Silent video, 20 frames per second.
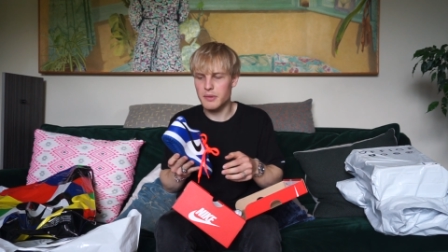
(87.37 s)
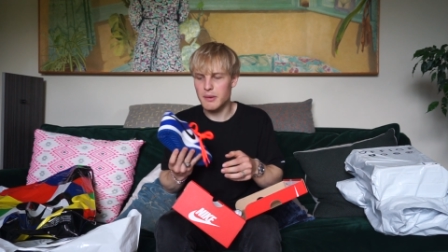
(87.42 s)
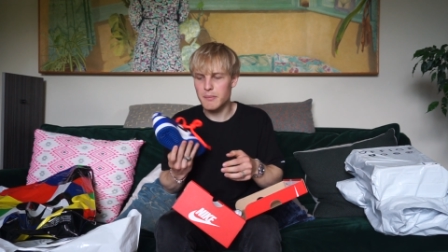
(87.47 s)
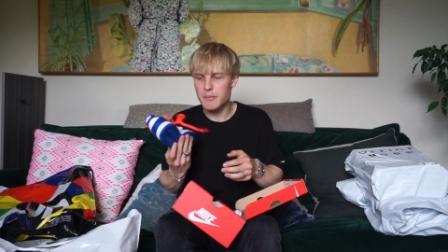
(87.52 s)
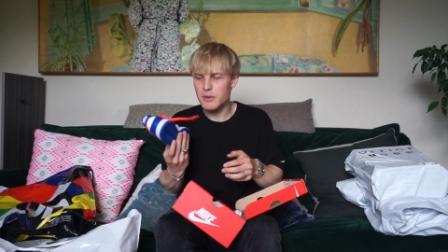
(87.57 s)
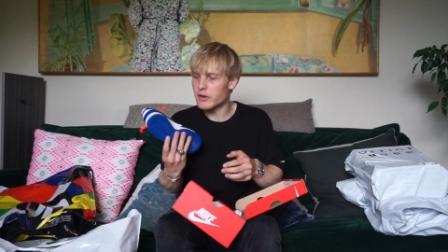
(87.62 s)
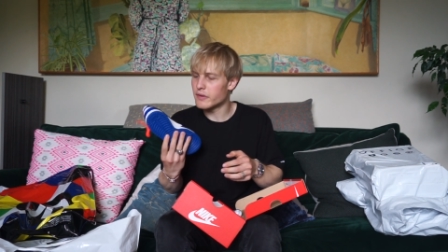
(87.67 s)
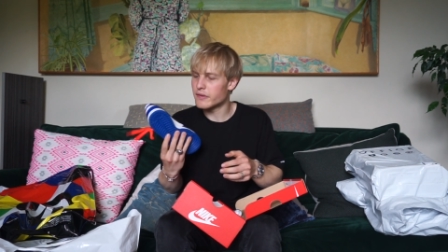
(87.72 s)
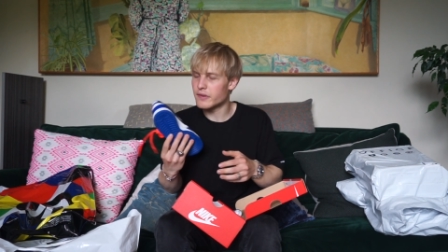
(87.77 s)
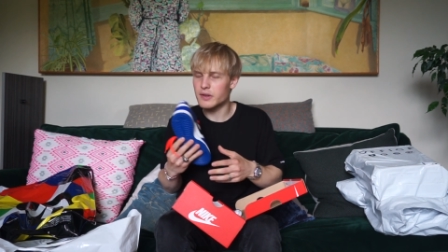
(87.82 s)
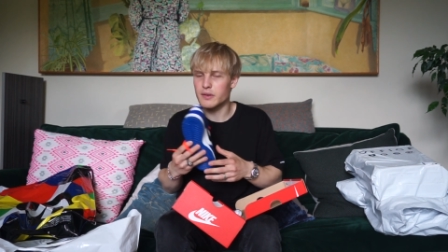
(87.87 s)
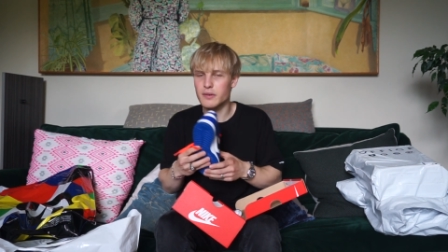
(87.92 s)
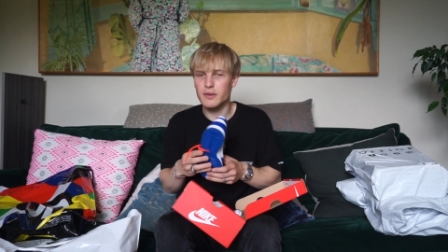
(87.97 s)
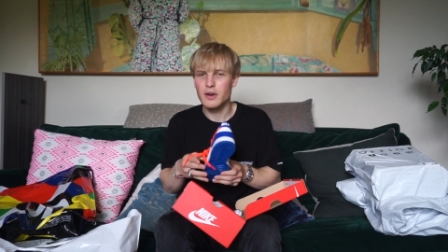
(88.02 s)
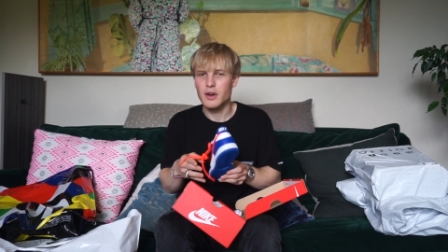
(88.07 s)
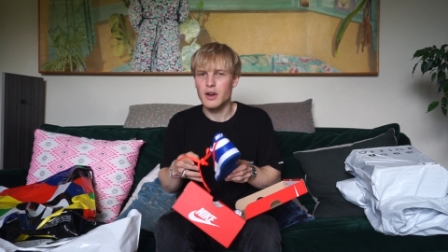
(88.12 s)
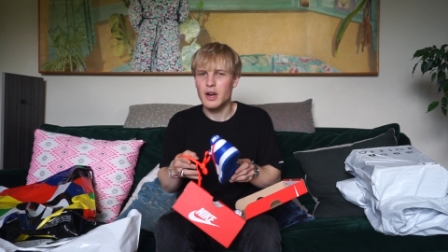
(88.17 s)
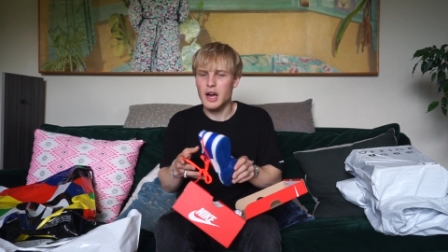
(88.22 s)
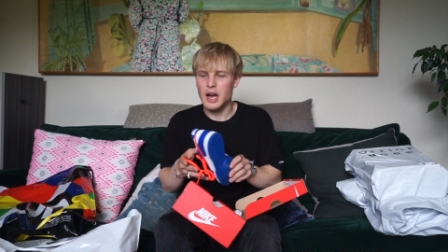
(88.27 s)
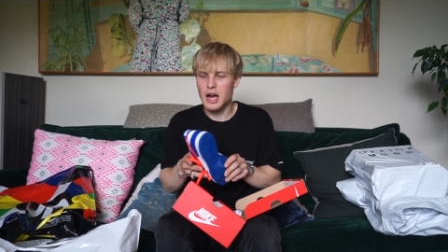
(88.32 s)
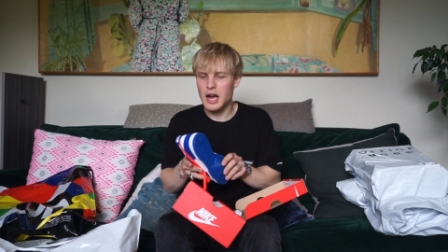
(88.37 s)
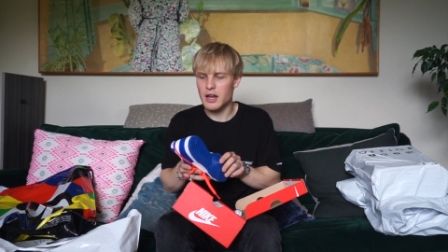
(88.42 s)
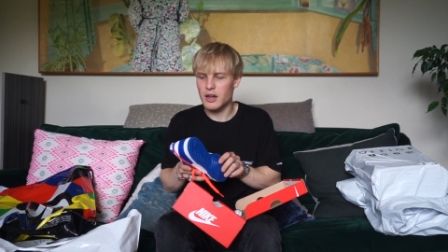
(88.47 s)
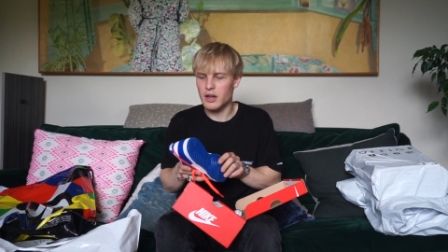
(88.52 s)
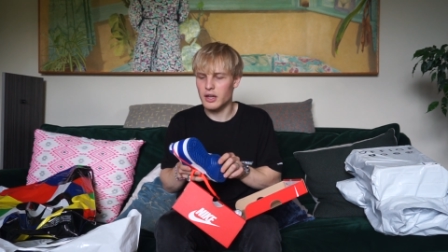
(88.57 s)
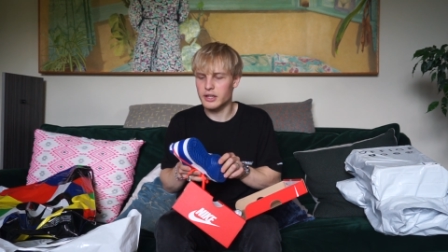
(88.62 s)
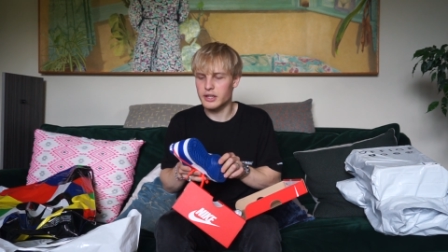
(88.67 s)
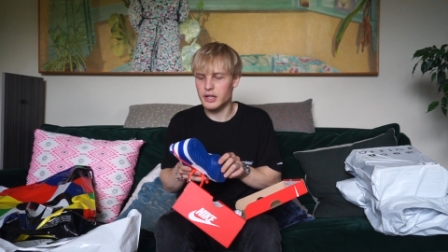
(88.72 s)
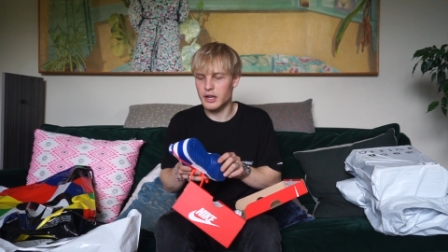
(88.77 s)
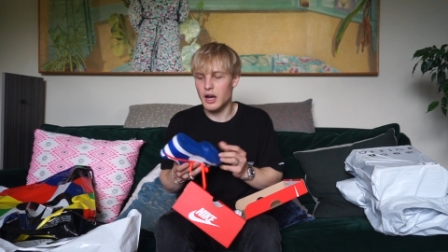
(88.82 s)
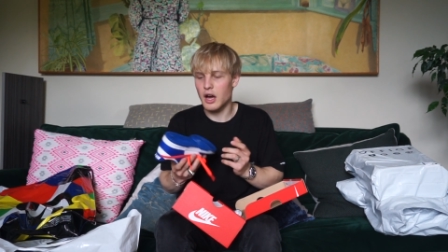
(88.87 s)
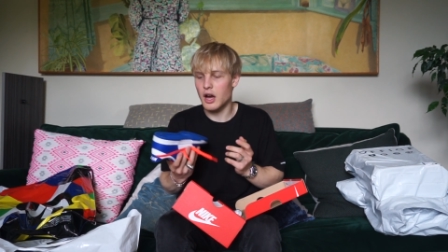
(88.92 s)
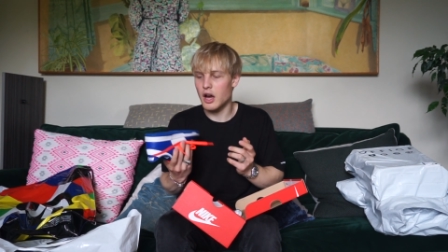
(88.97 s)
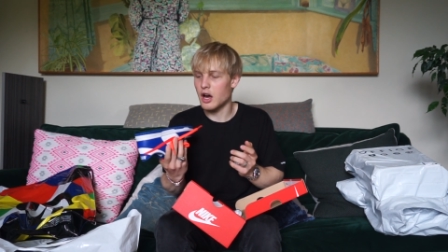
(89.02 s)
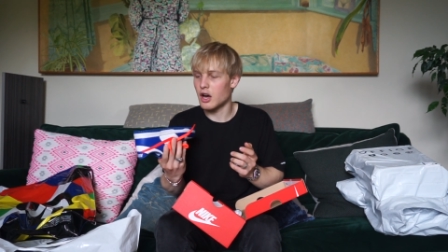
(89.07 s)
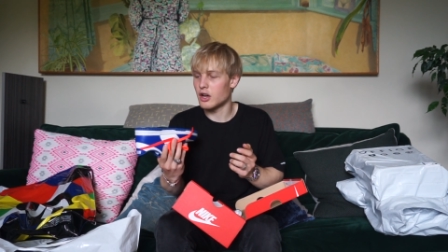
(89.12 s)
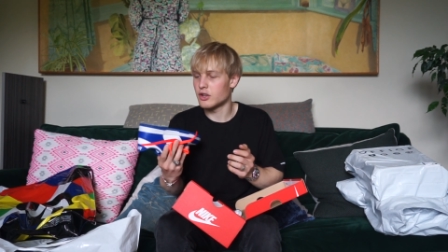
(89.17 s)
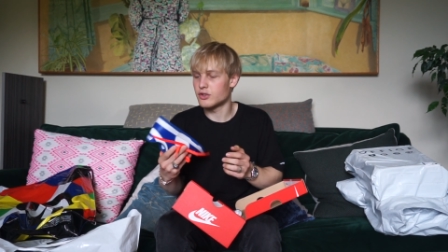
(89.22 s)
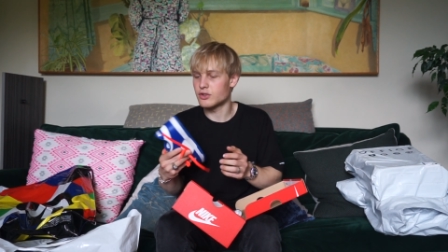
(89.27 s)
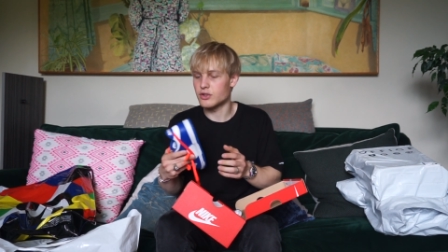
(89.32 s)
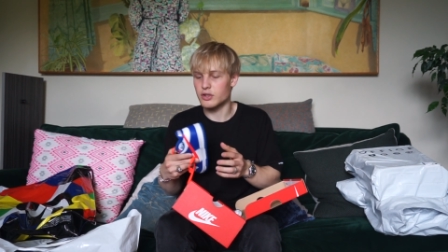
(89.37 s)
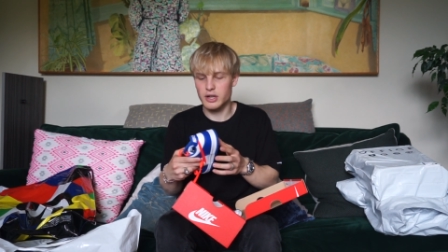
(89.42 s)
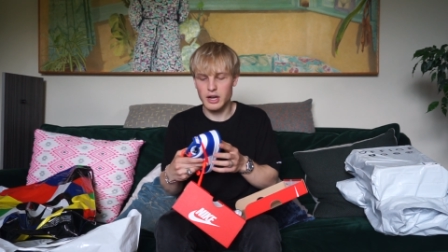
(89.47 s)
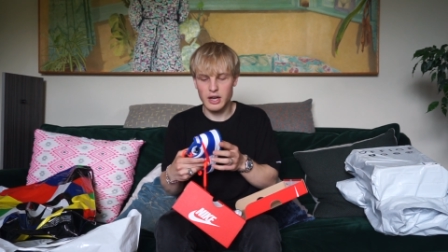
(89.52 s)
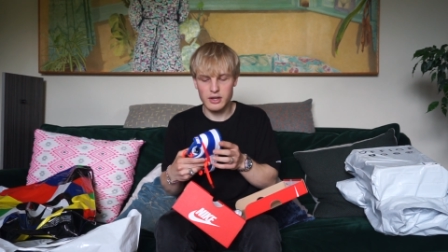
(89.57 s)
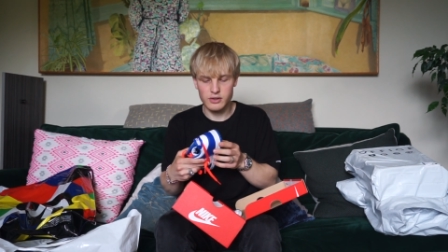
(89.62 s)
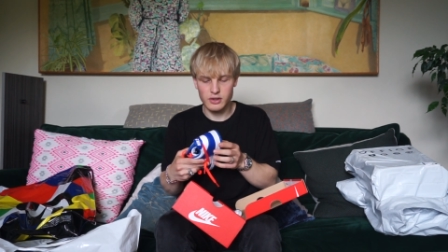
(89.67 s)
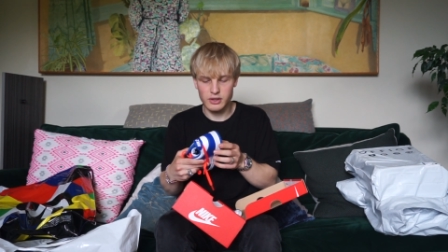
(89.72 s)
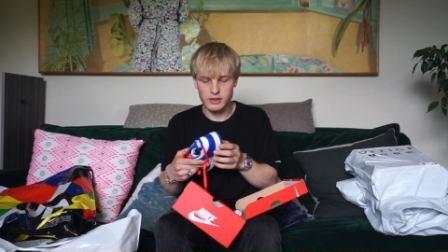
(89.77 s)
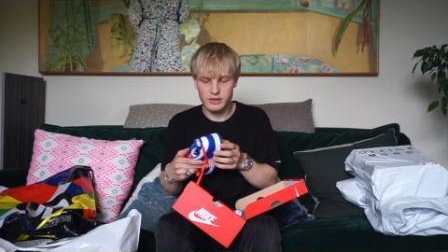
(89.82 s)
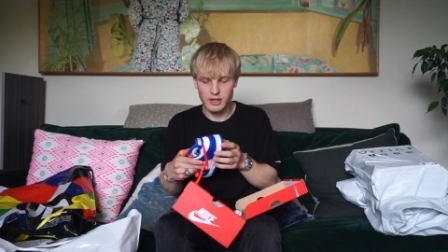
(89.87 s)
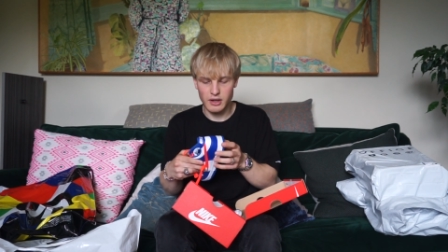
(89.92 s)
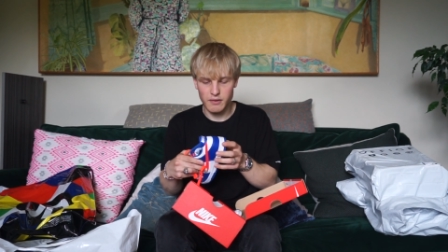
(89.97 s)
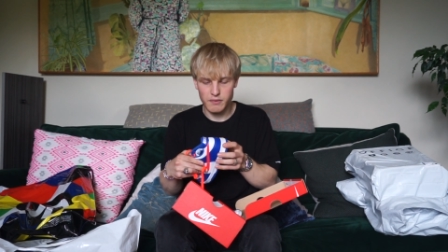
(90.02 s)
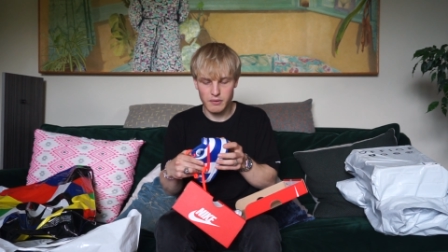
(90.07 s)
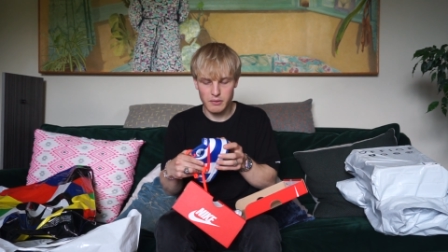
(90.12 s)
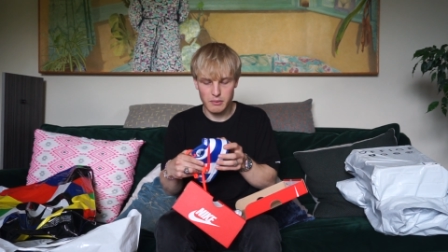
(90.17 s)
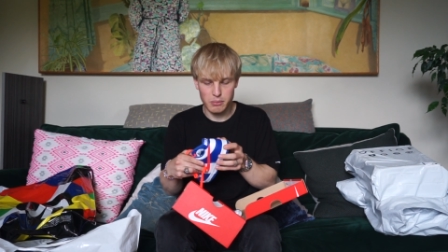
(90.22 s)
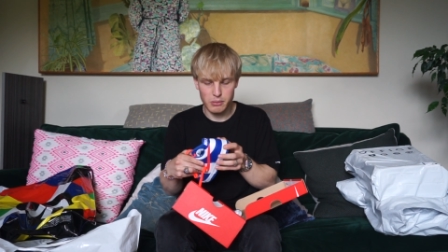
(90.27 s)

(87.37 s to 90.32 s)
They're moving at like 100 as I said from